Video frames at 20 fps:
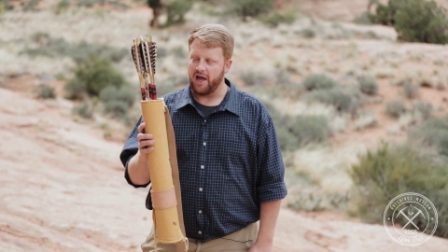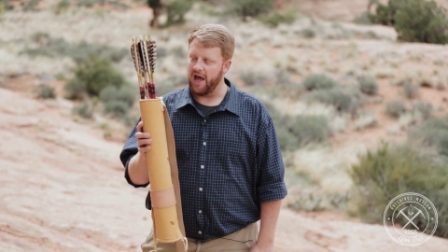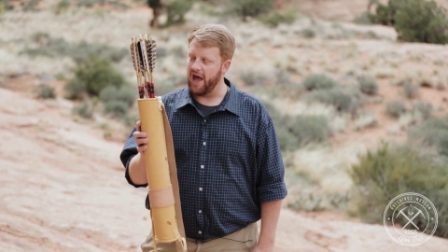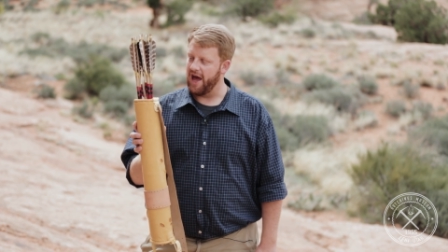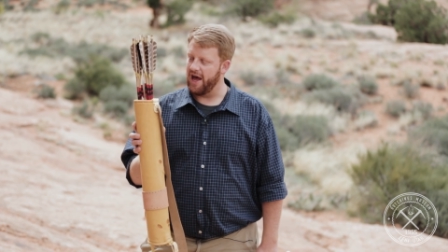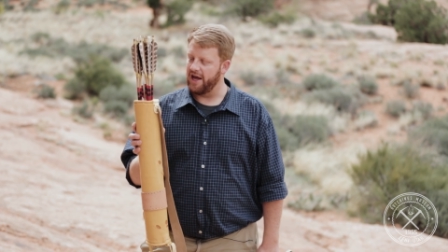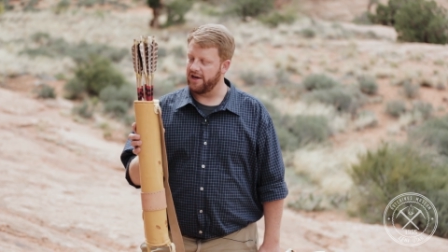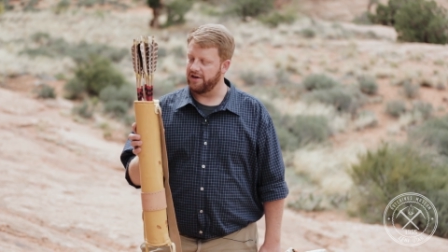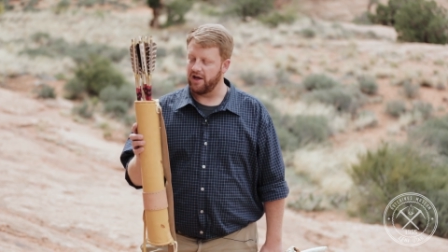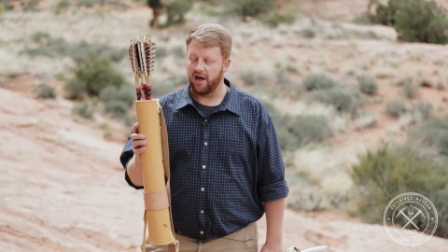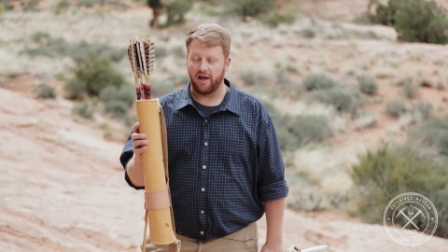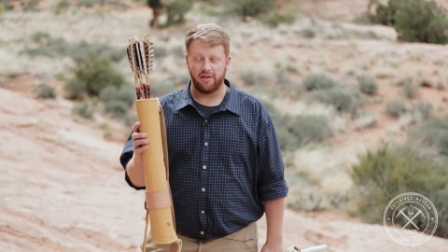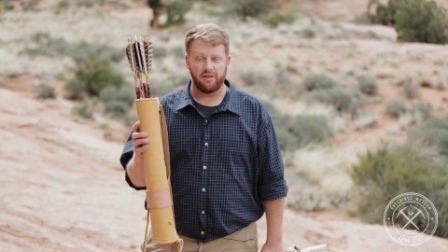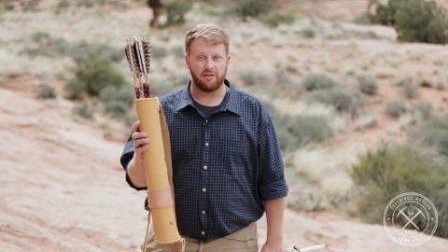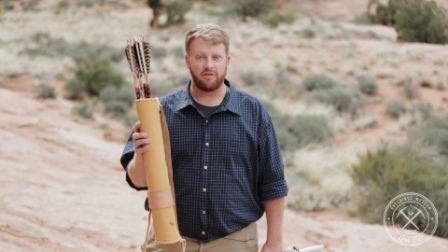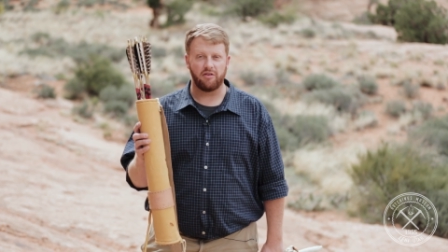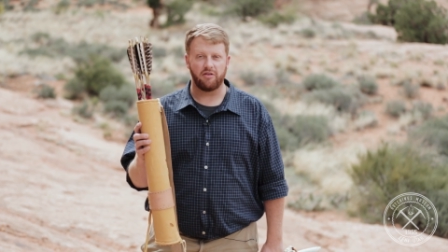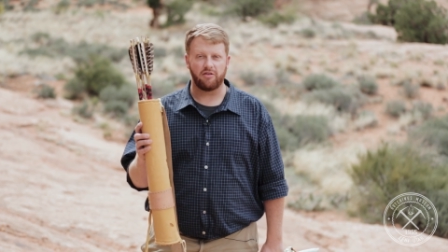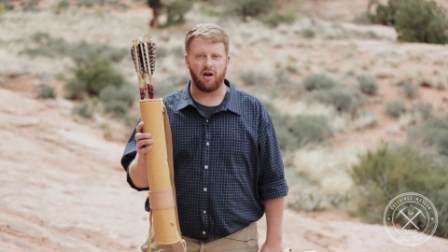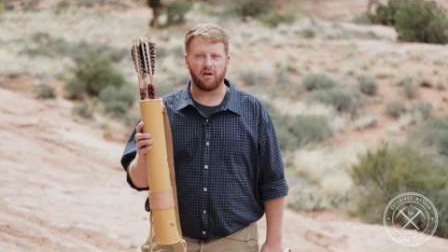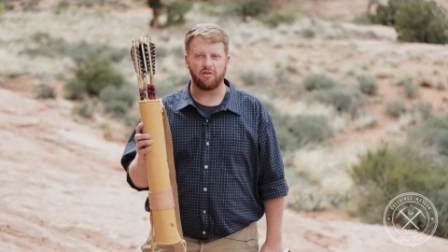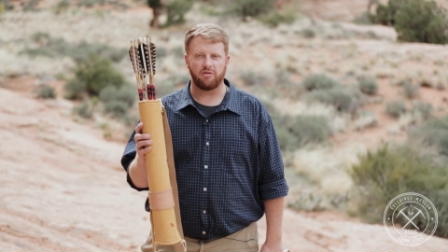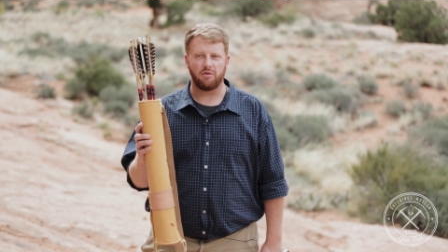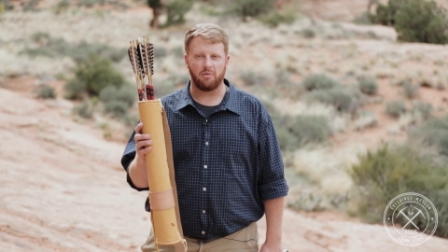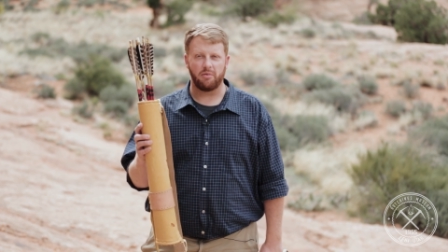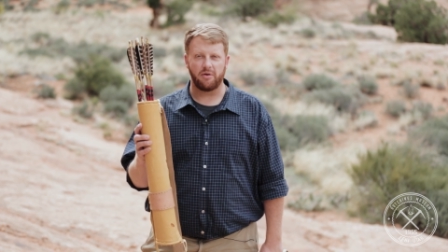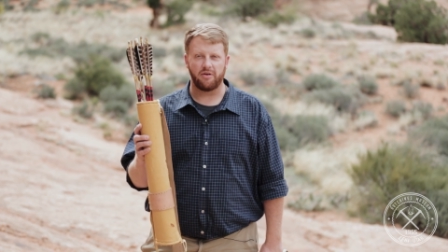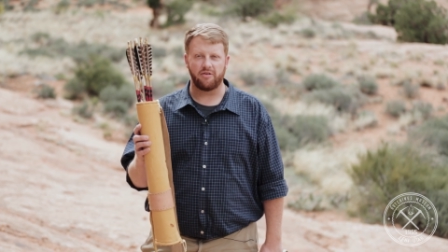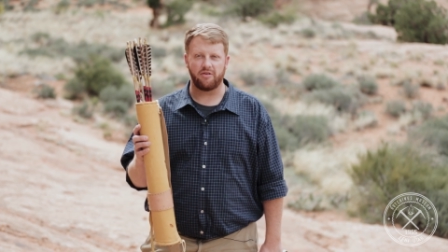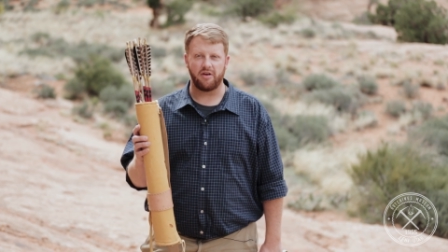and uh, this is also
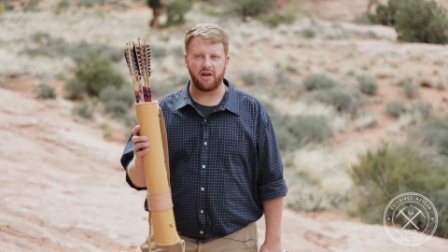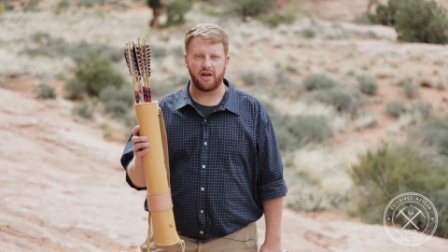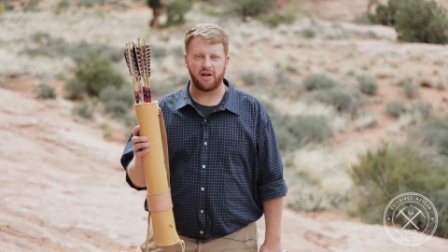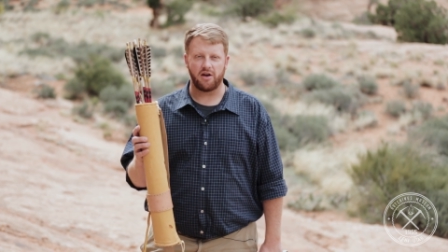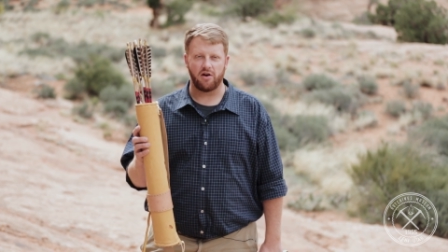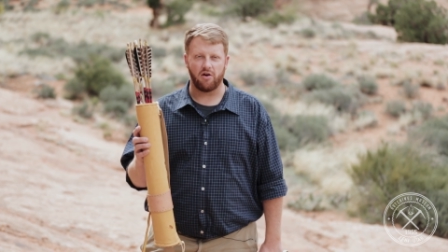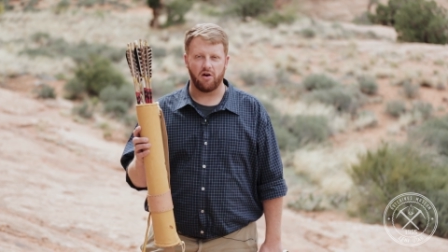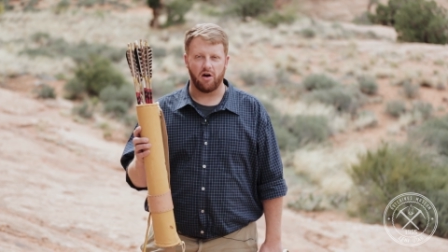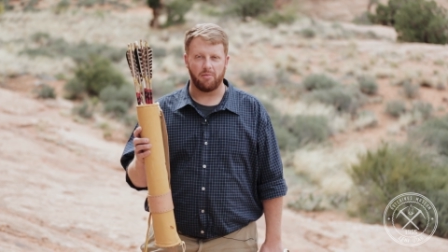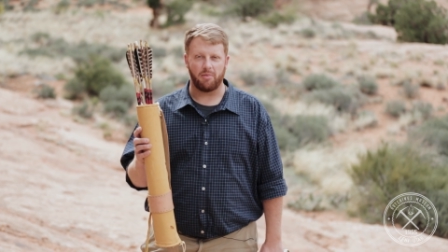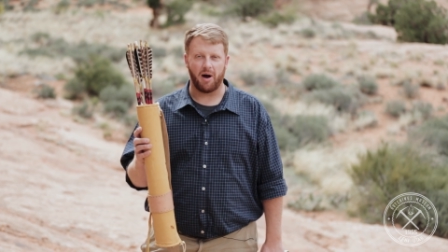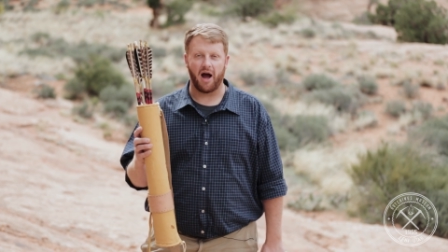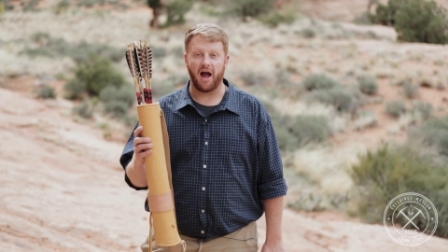what we see in Europe.